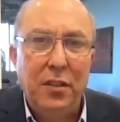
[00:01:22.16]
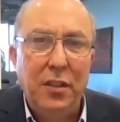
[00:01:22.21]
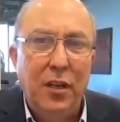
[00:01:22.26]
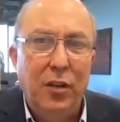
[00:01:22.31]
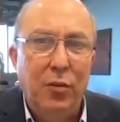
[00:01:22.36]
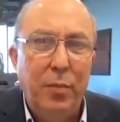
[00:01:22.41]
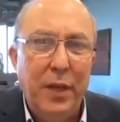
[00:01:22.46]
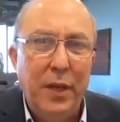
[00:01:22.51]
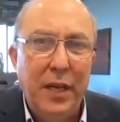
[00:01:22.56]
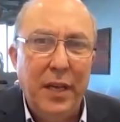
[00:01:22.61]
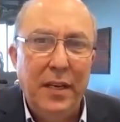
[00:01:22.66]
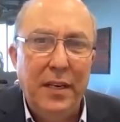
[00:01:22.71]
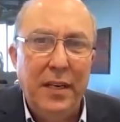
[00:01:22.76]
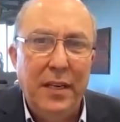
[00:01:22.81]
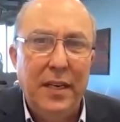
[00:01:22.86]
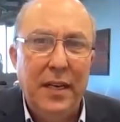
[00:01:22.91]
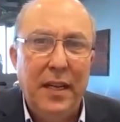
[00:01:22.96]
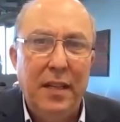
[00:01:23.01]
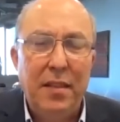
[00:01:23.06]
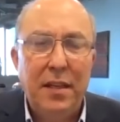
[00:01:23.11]
little bit,
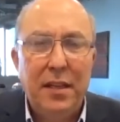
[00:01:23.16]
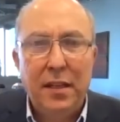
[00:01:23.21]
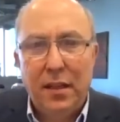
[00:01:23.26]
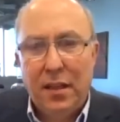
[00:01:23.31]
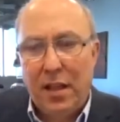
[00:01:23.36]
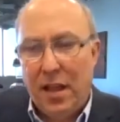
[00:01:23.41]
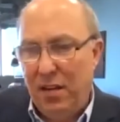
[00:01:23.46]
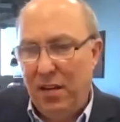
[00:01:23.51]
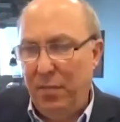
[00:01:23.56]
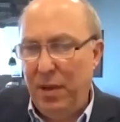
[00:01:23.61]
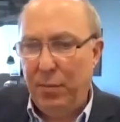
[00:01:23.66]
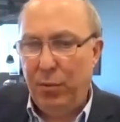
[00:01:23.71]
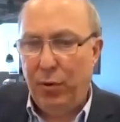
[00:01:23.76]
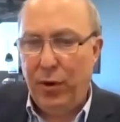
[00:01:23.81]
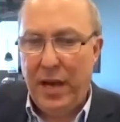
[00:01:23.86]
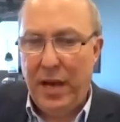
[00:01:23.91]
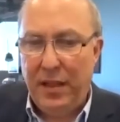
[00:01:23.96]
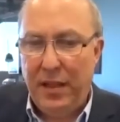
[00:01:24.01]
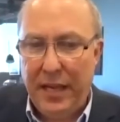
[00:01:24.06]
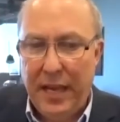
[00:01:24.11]
and I think a lot of people
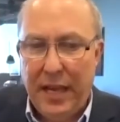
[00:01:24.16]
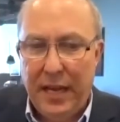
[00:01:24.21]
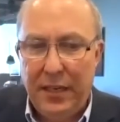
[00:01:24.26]
had the